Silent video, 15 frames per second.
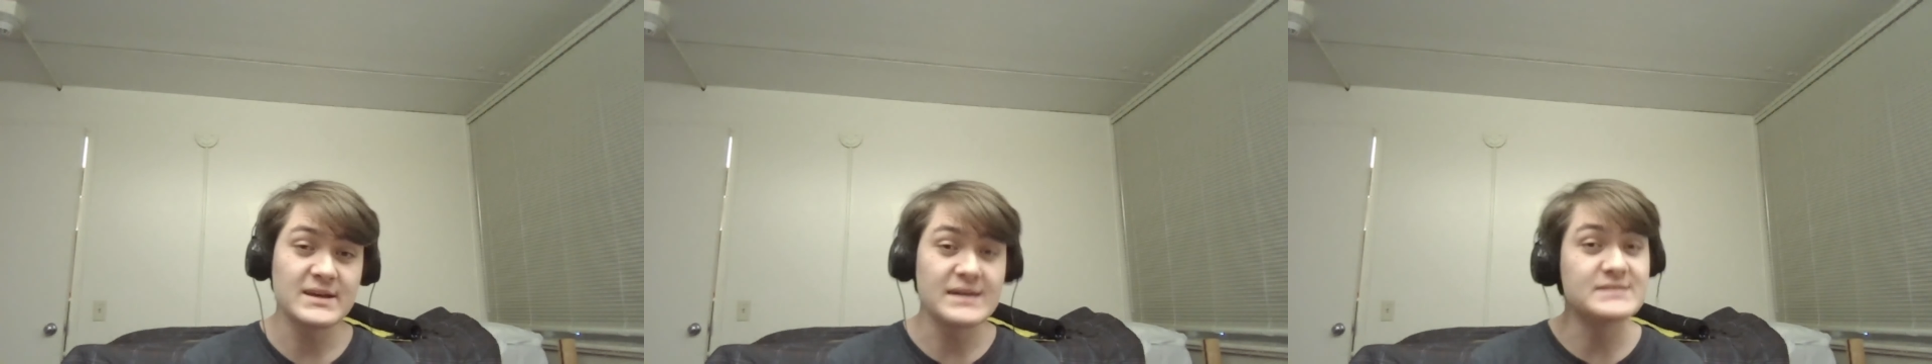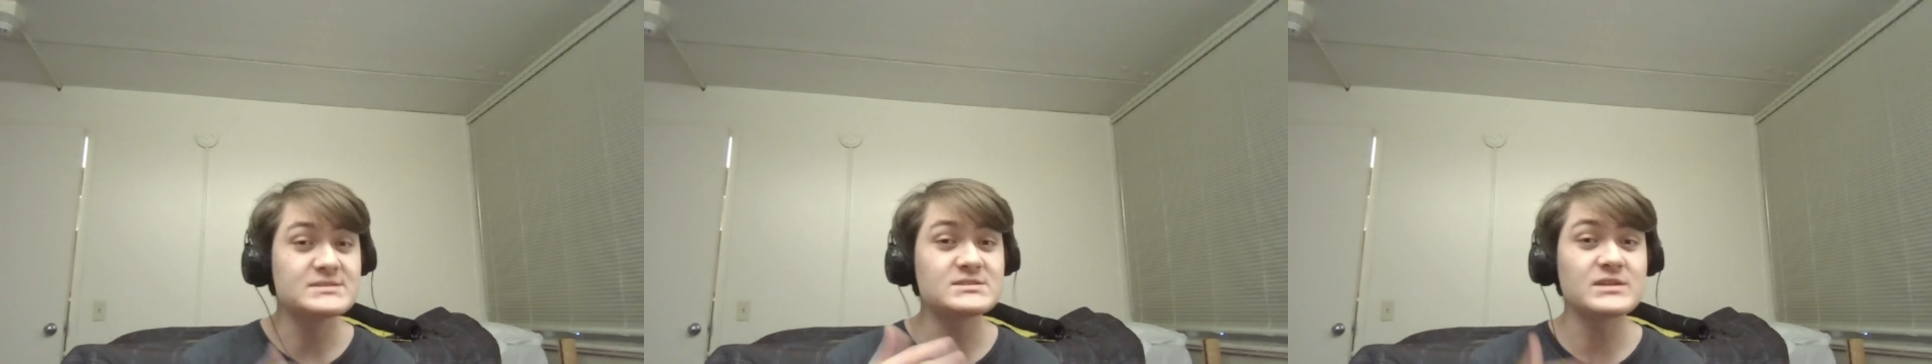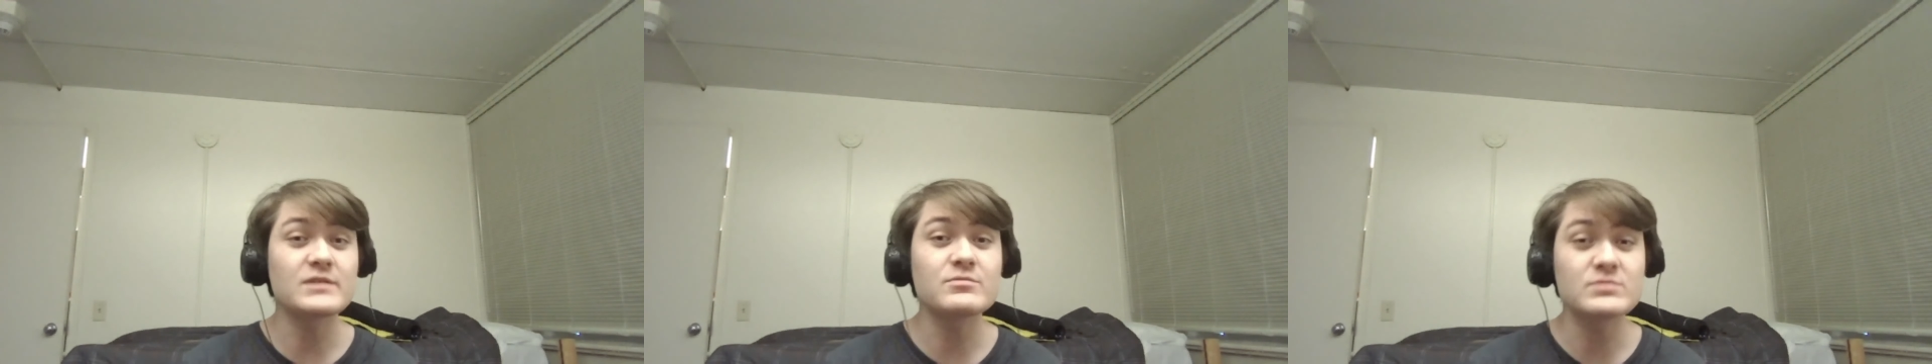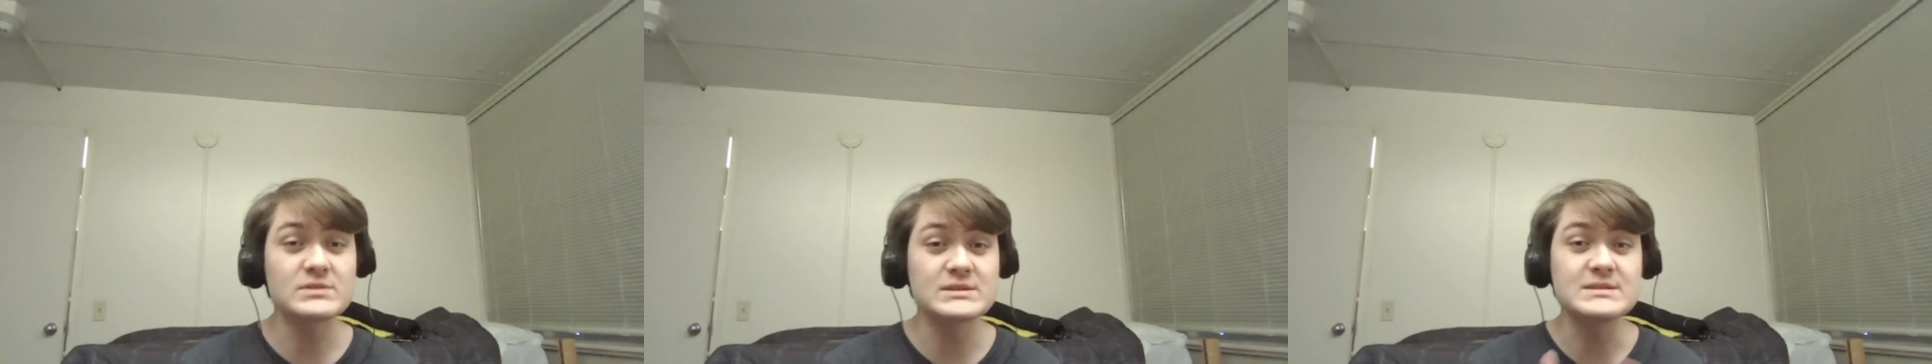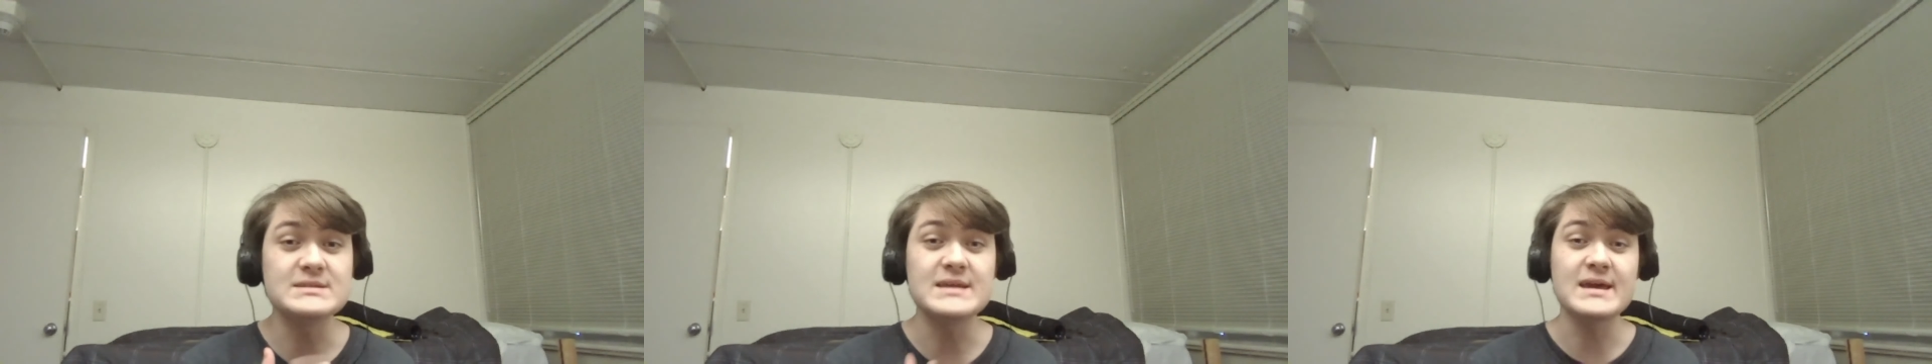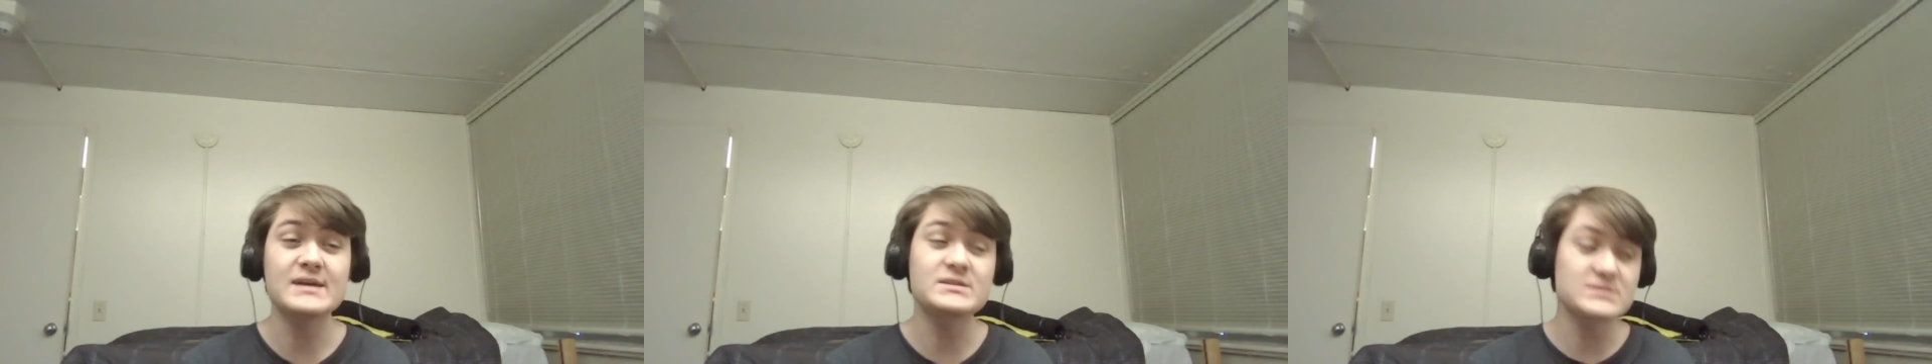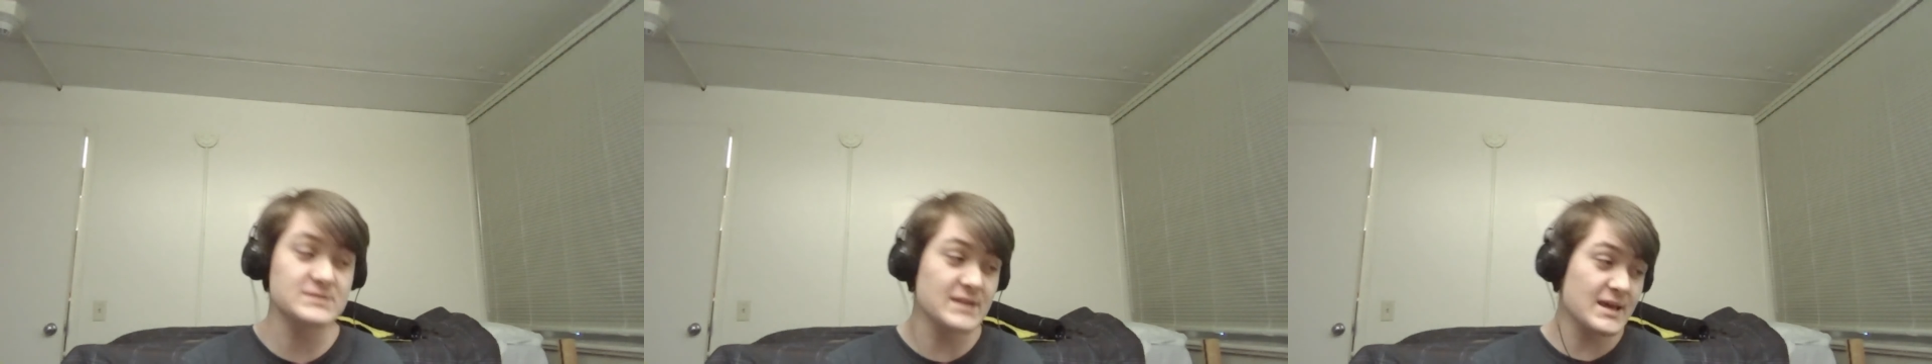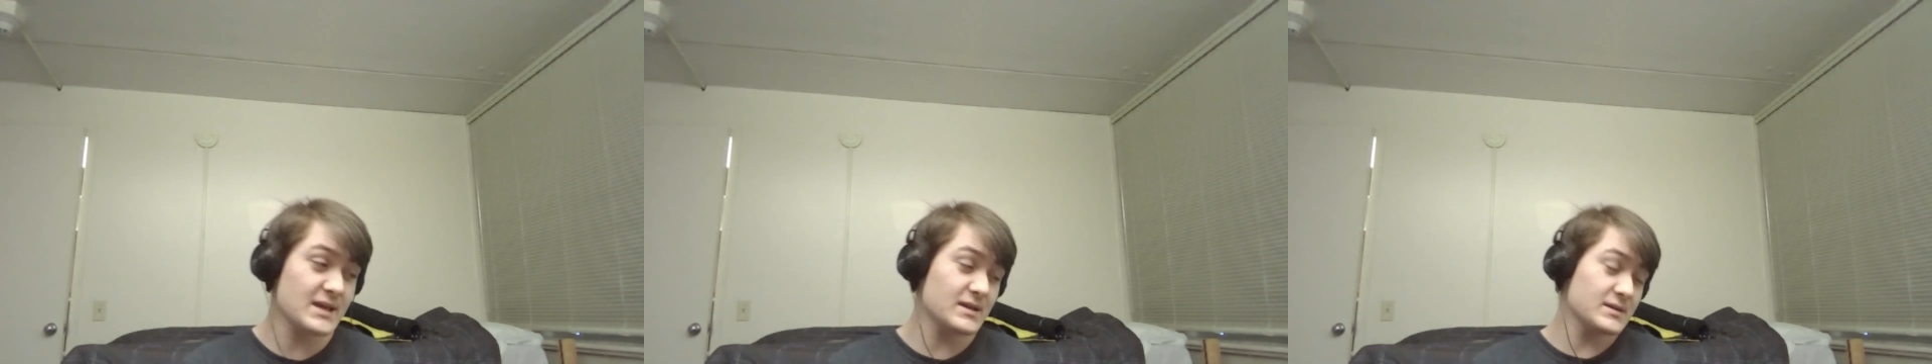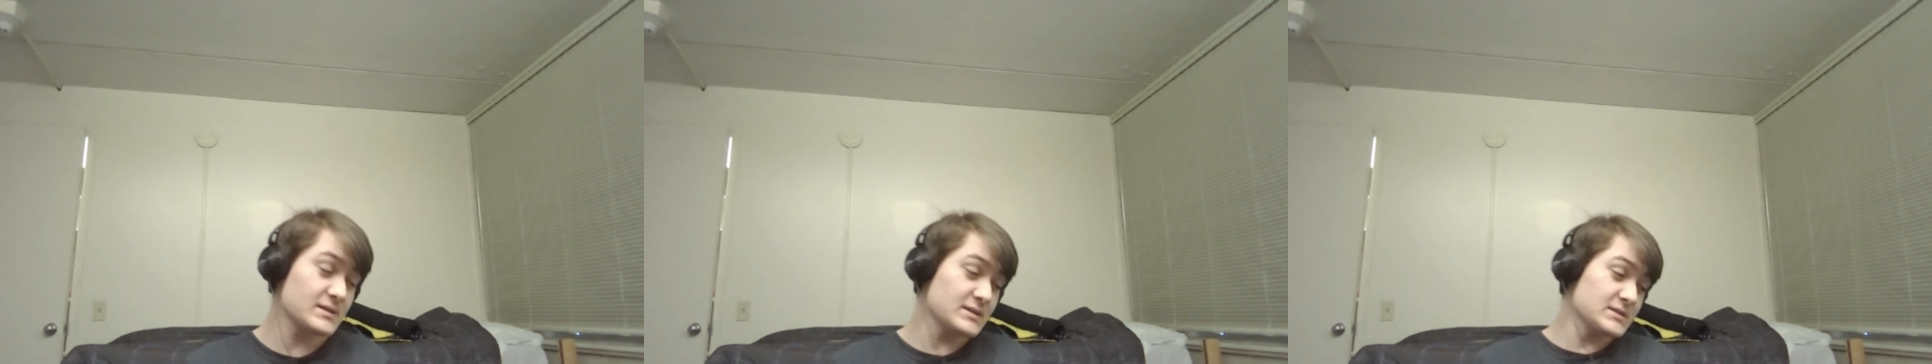and stuff with the dance thing,